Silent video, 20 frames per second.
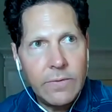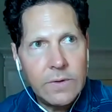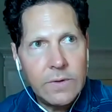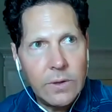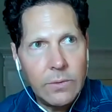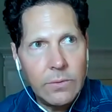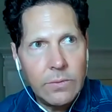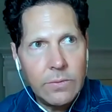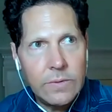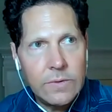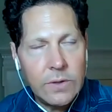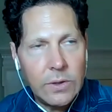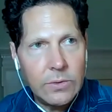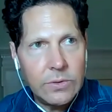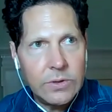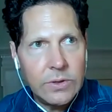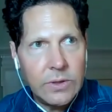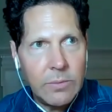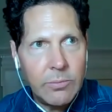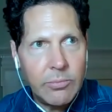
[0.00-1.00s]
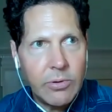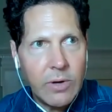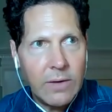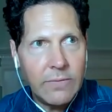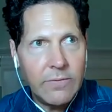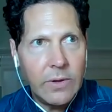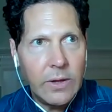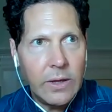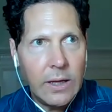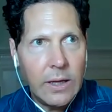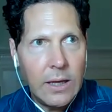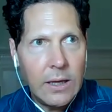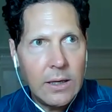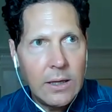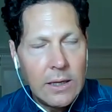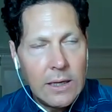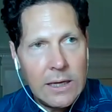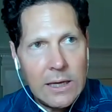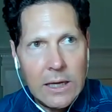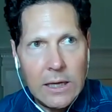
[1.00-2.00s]
so socially prevalent.
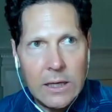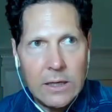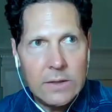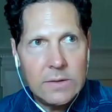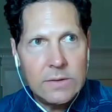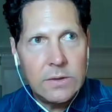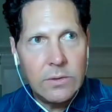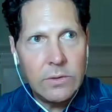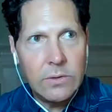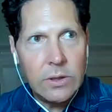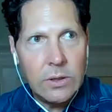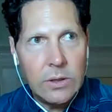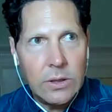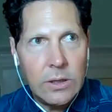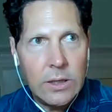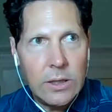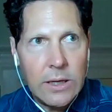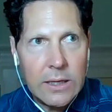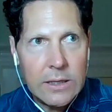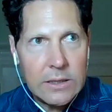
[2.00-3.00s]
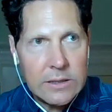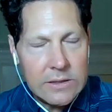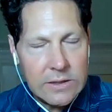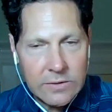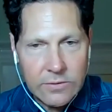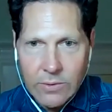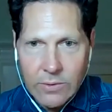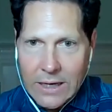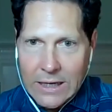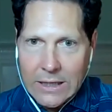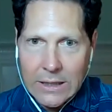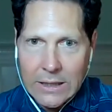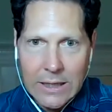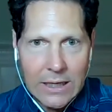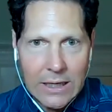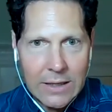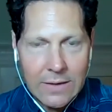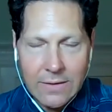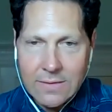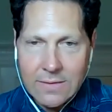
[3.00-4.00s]
It is so good at
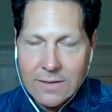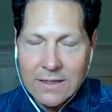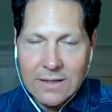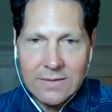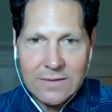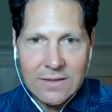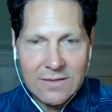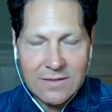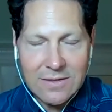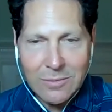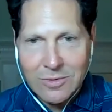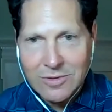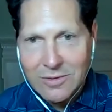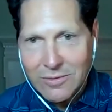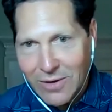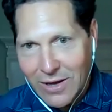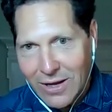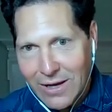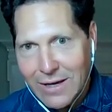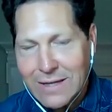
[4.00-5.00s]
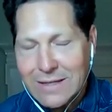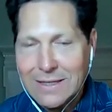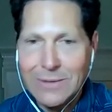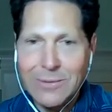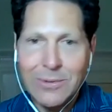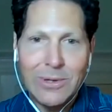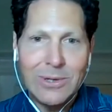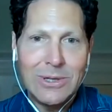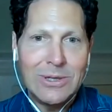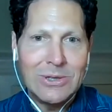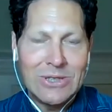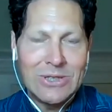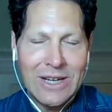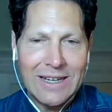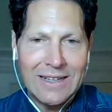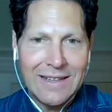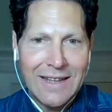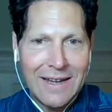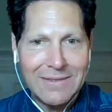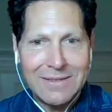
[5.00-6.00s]
dysregulating these key systems of health and eroding your
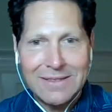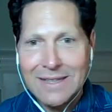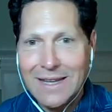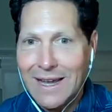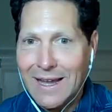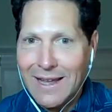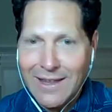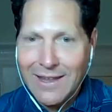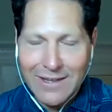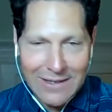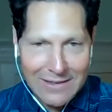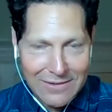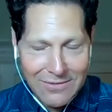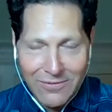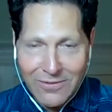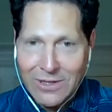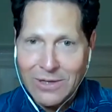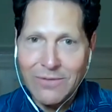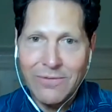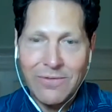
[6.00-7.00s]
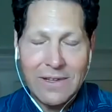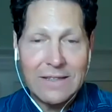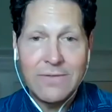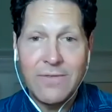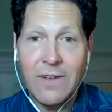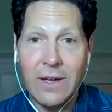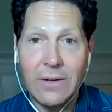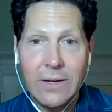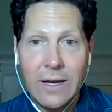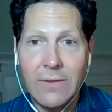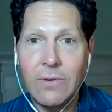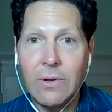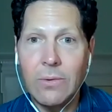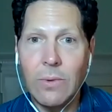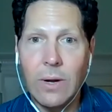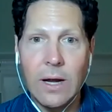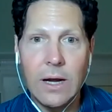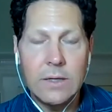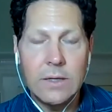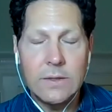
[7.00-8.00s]
diet and lifestyle, and it's found
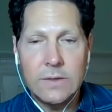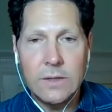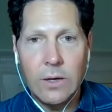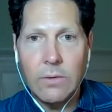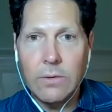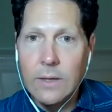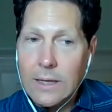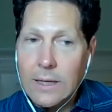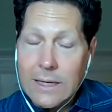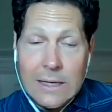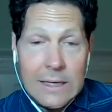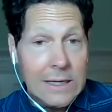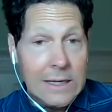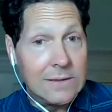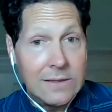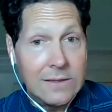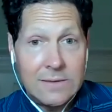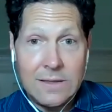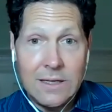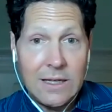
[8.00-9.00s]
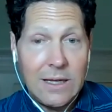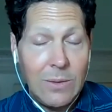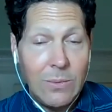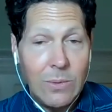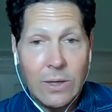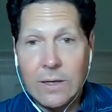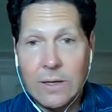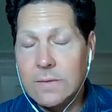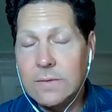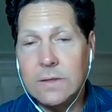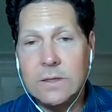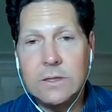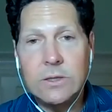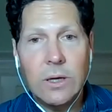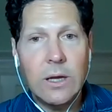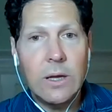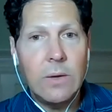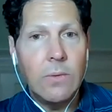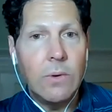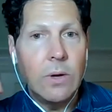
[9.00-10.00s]
everywhere. So it's a sticky one. It's a
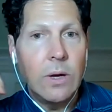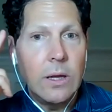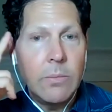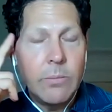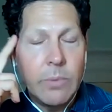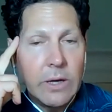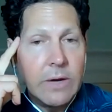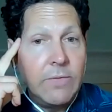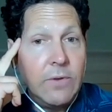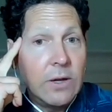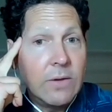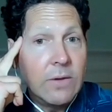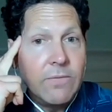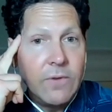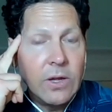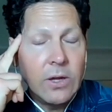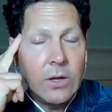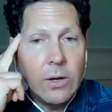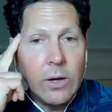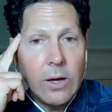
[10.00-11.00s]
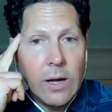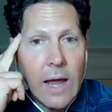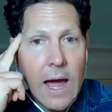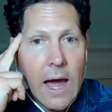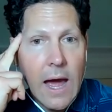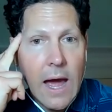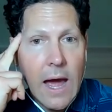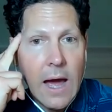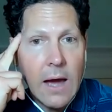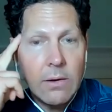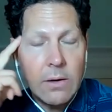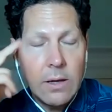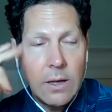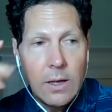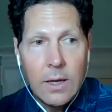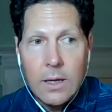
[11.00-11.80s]
tricky one, but if you could figure it out,